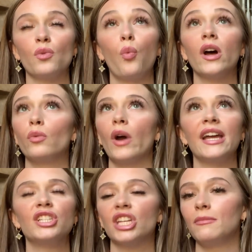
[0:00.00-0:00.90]
One
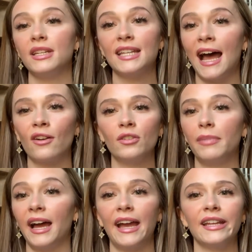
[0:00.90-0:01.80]
wedge can be tackled
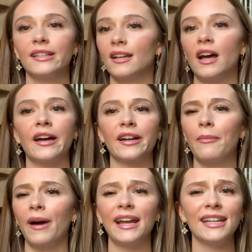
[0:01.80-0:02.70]
by
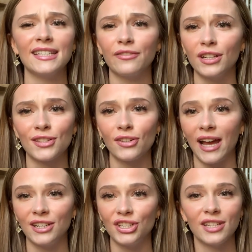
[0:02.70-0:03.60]
combining different
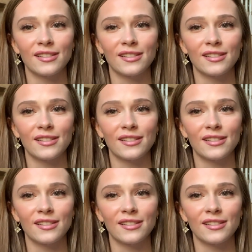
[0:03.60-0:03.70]
strategies.